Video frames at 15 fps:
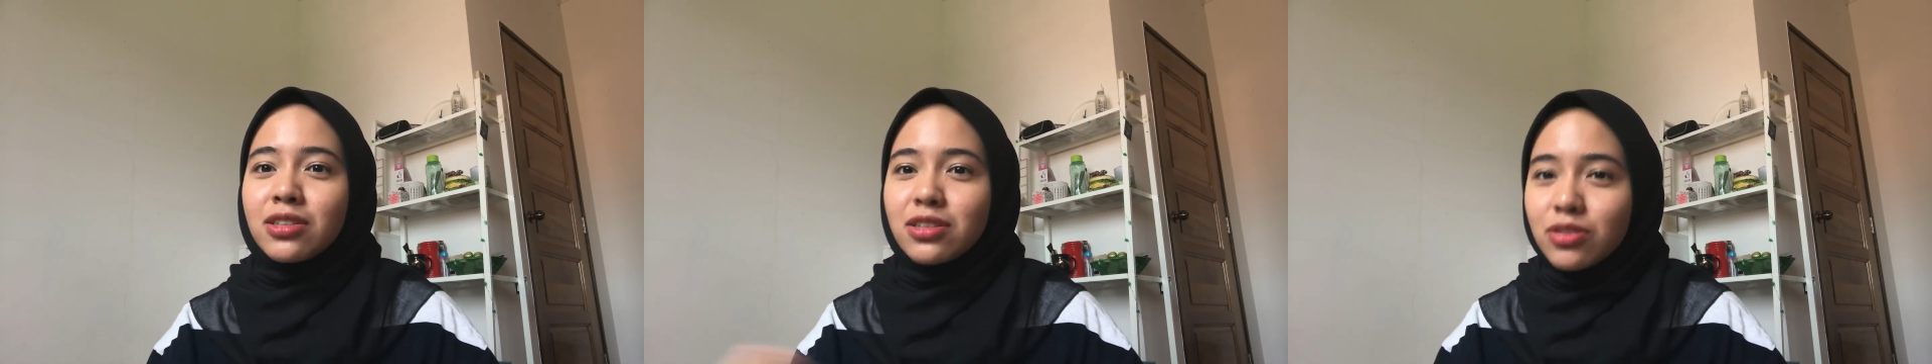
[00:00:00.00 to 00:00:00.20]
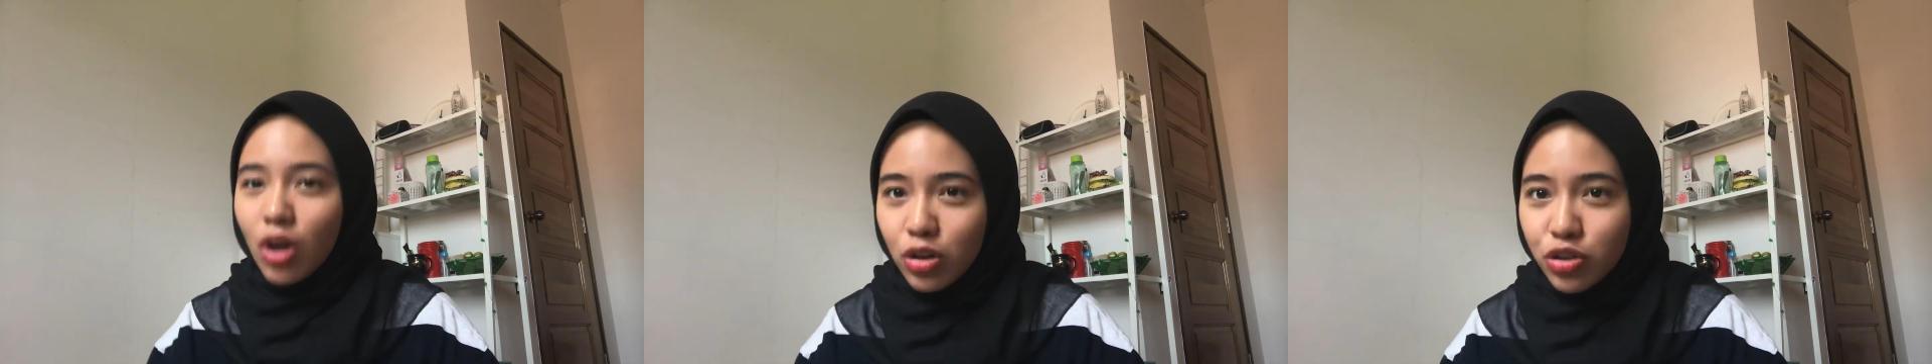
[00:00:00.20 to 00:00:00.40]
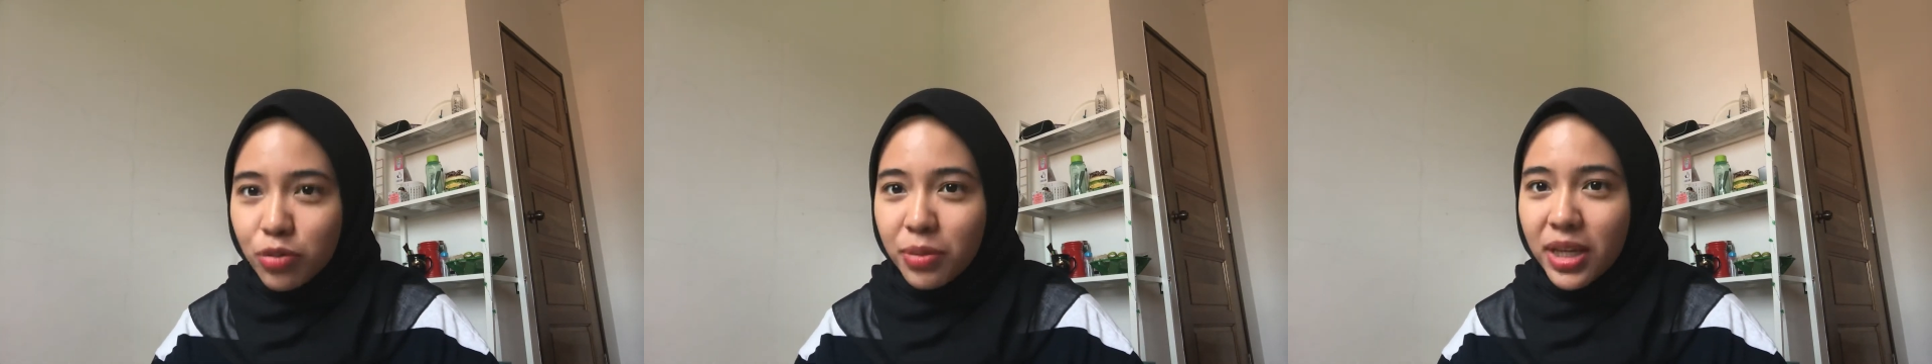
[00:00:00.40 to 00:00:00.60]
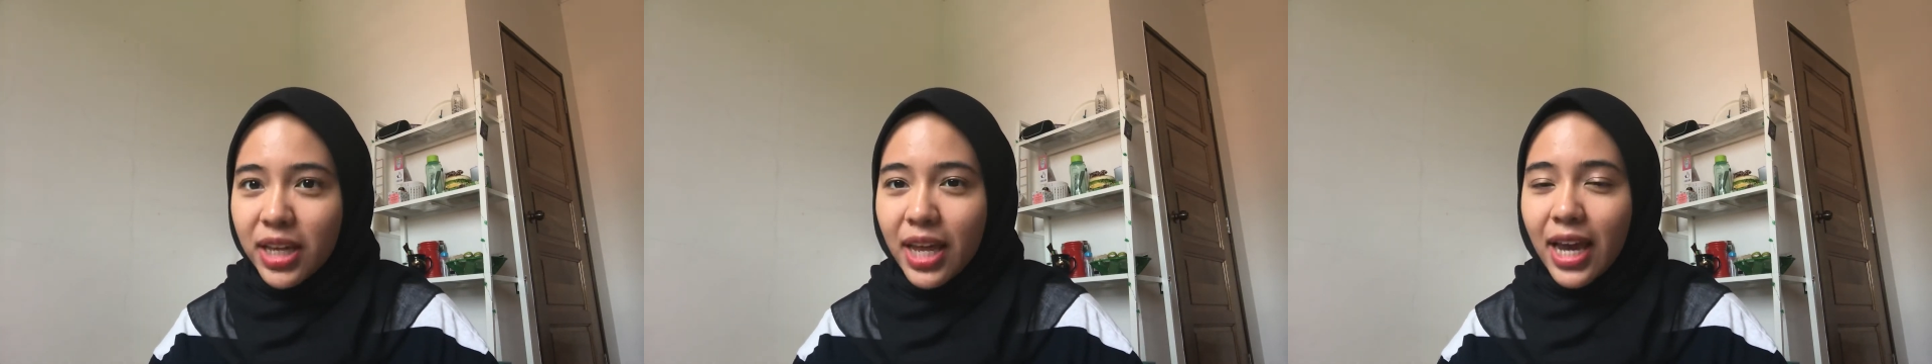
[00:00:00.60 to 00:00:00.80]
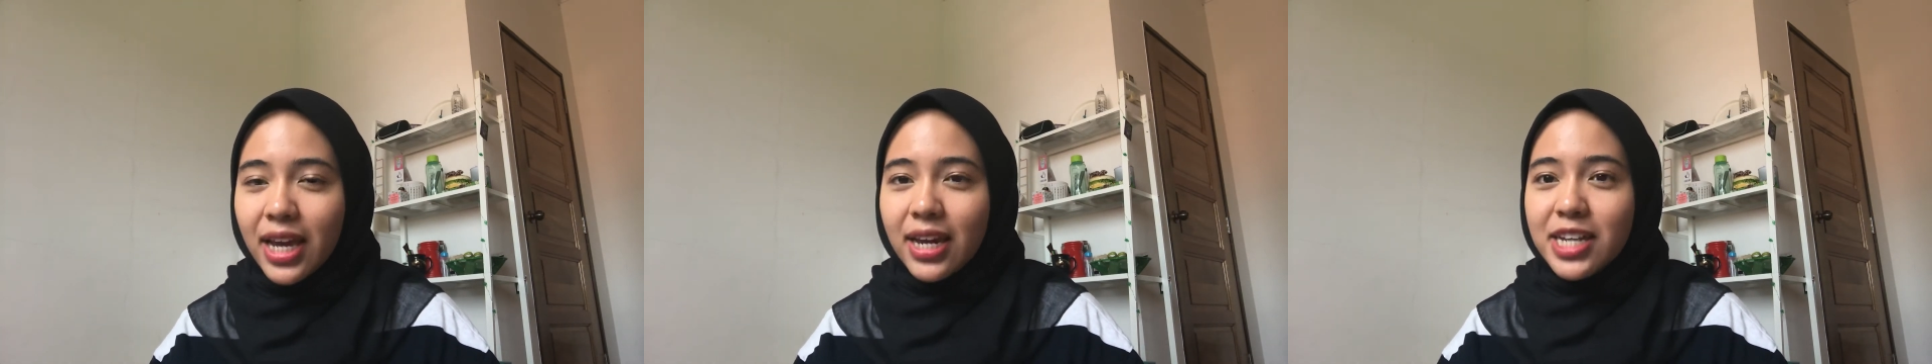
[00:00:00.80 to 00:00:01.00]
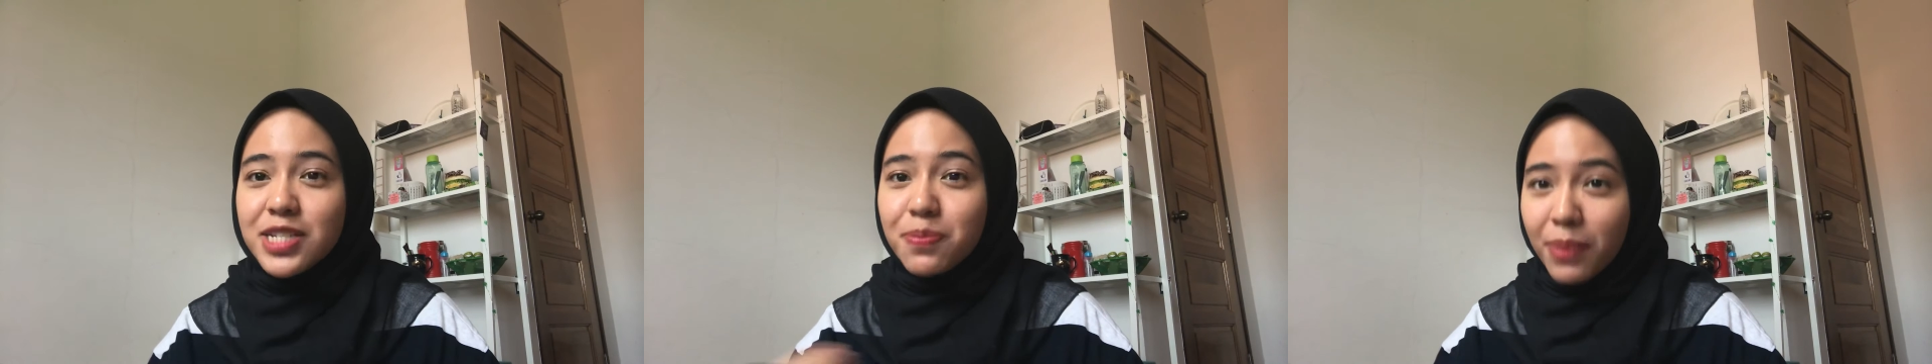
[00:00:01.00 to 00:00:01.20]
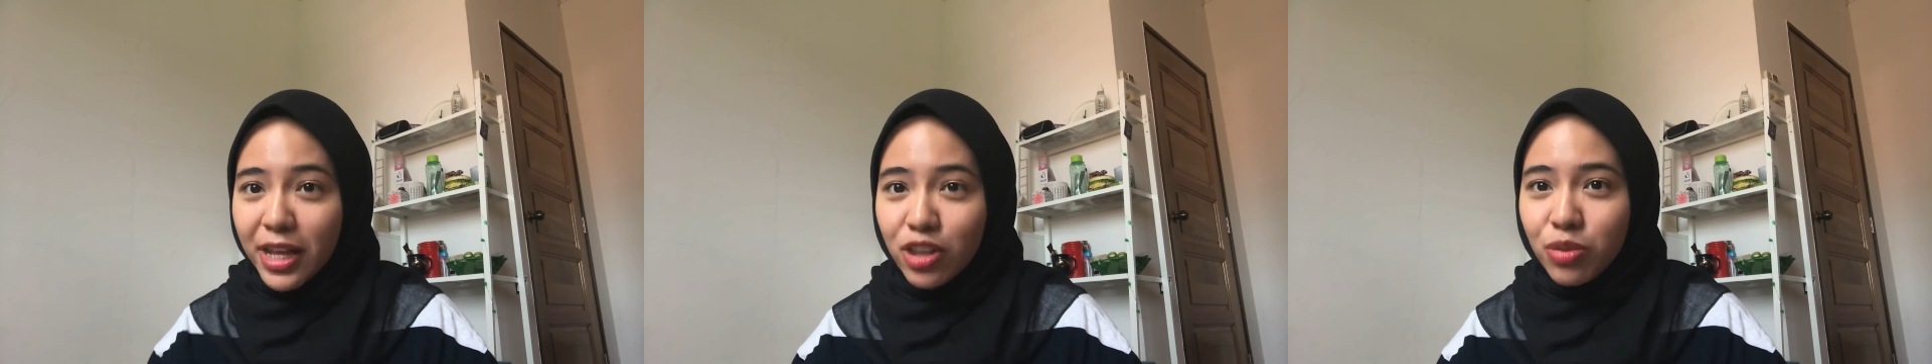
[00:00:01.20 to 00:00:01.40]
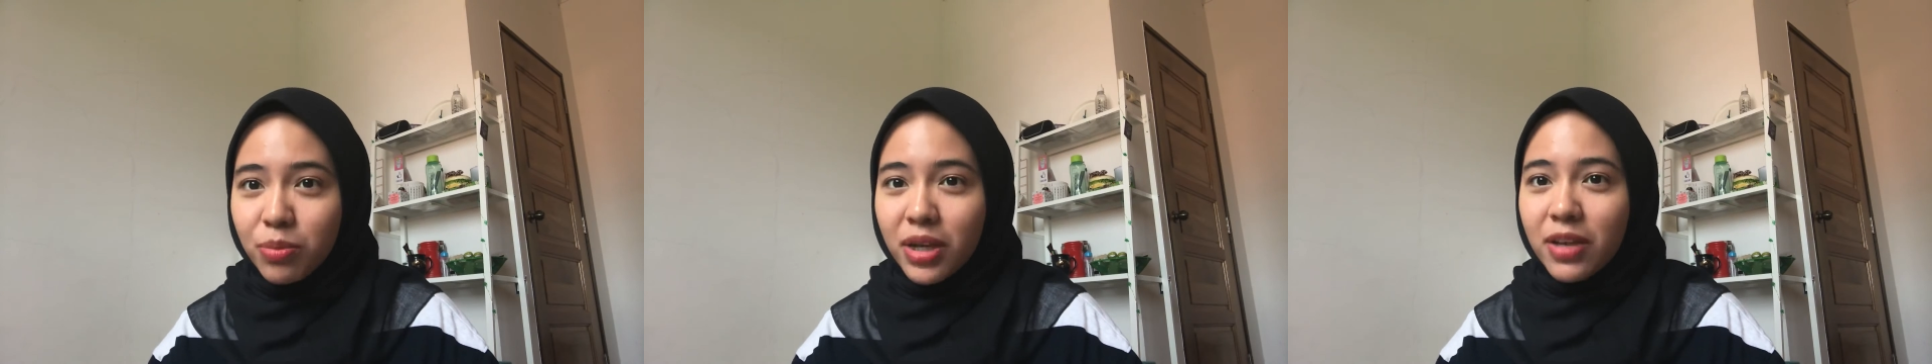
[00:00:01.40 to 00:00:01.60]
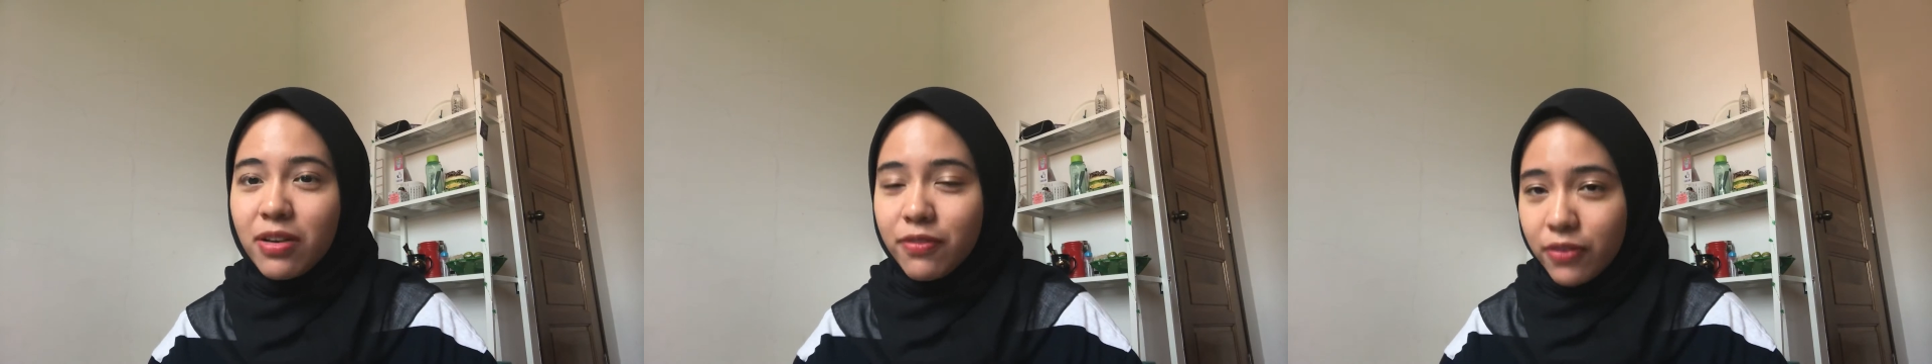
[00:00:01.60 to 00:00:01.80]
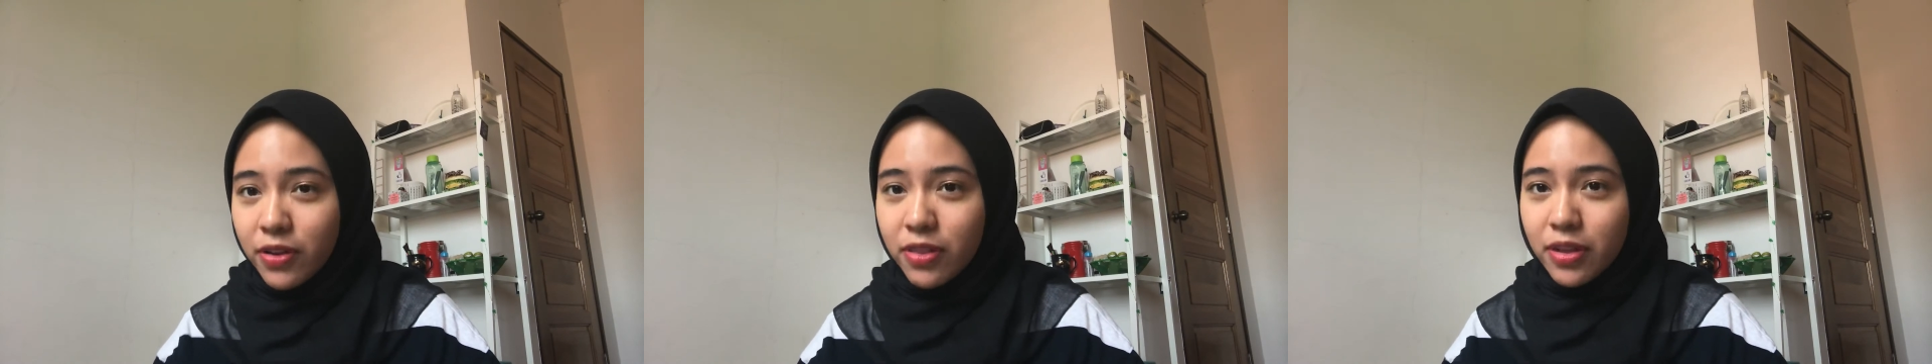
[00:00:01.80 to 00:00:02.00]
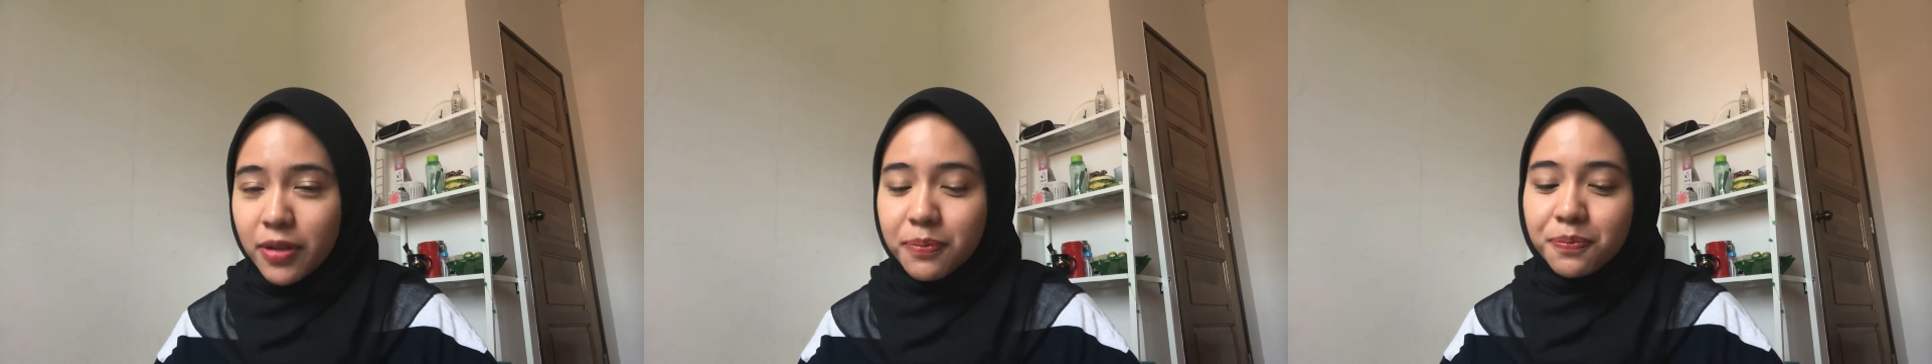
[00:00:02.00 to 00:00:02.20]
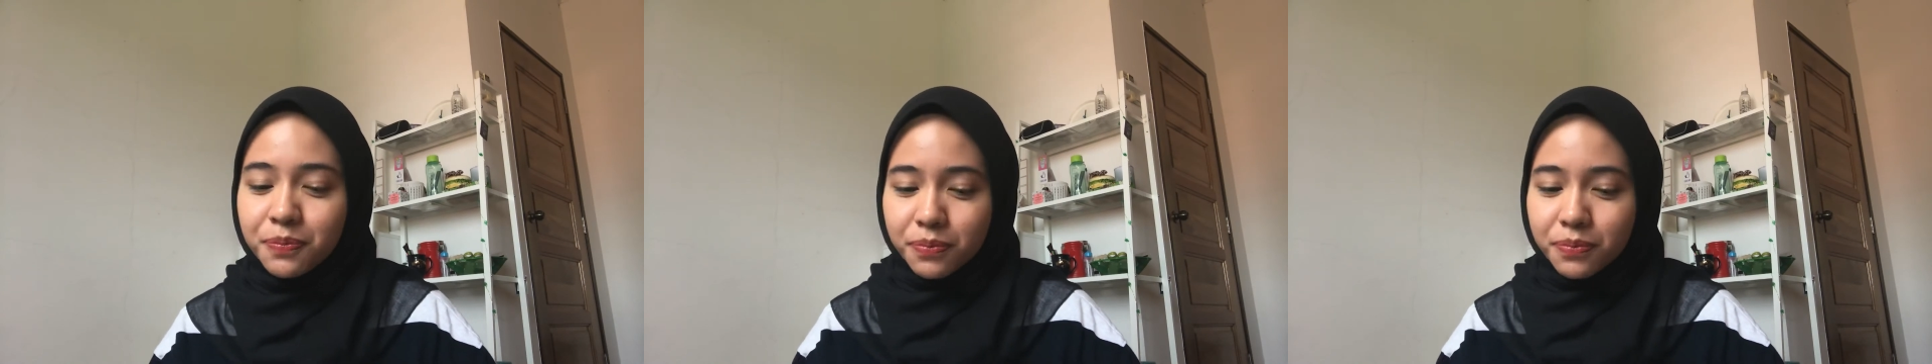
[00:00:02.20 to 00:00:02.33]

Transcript: talk to me and explain to me further.